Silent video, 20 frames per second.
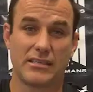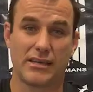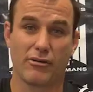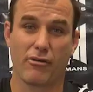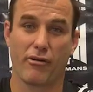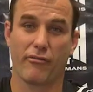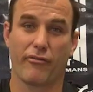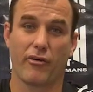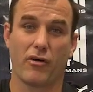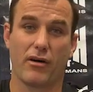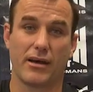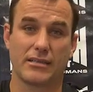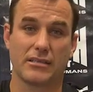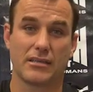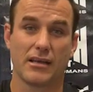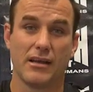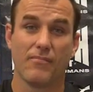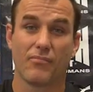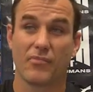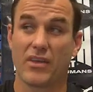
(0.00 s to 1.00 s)
zero fights
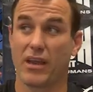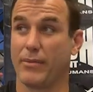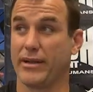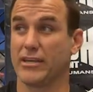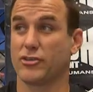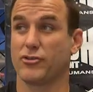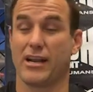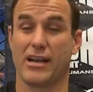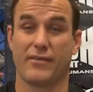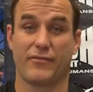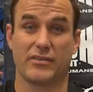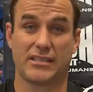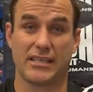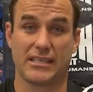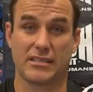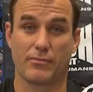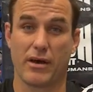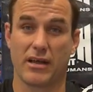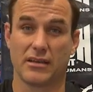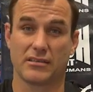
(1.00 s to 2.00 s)
had been training for
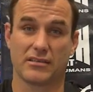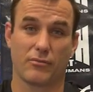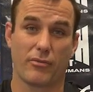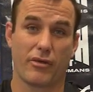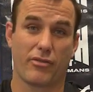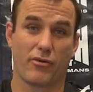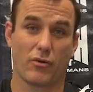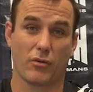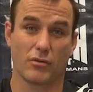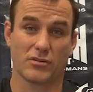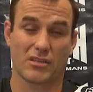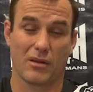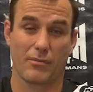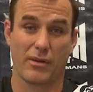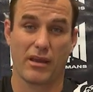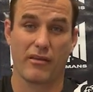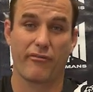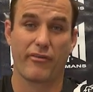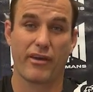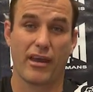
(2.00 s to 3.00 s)
six months and we thought it was going
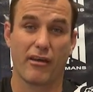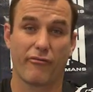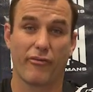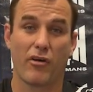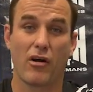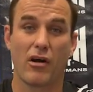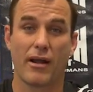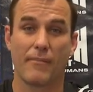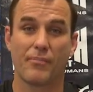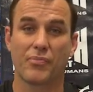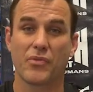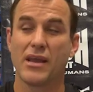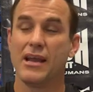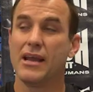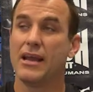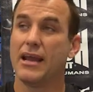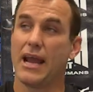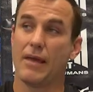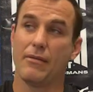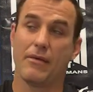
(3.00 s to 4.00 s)
to be a fair fight.
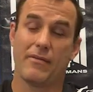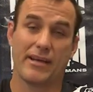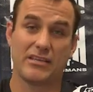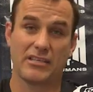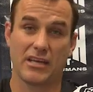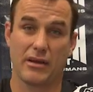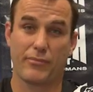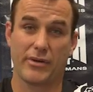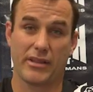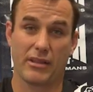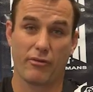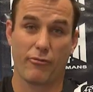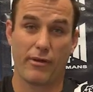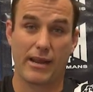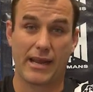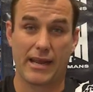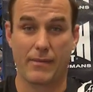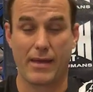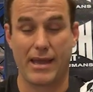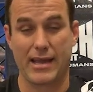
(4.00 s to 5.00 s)
And then they jump in the
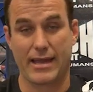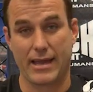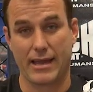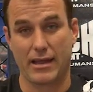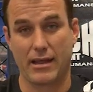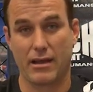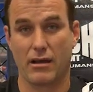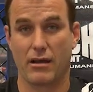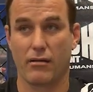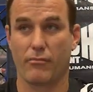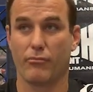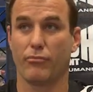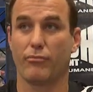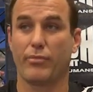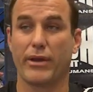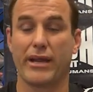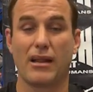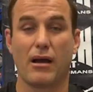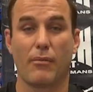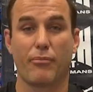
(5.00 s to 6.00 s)
ring and they get um,
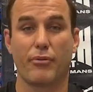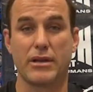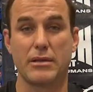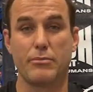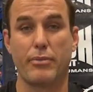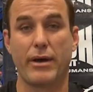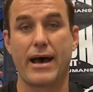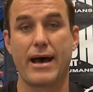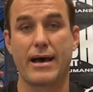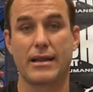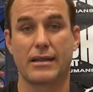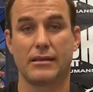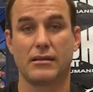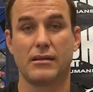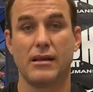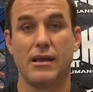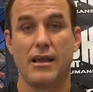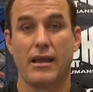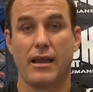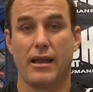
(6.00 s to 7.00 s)
beat up pretty bad, and,
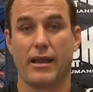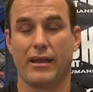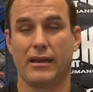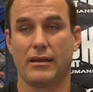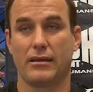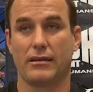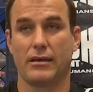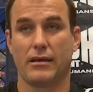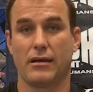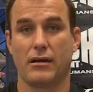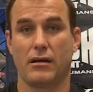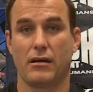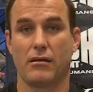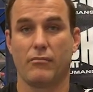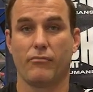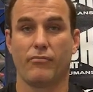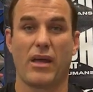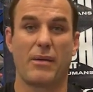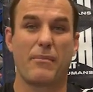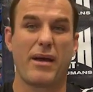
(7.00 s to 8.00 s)
and
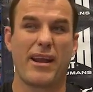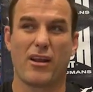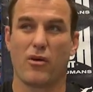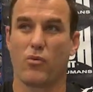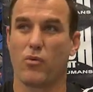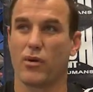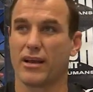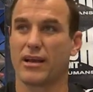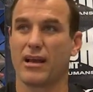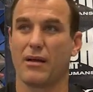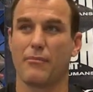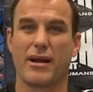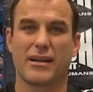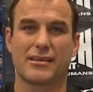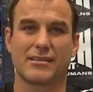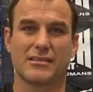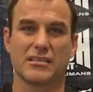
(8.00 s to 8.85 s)
um, they may not want to come back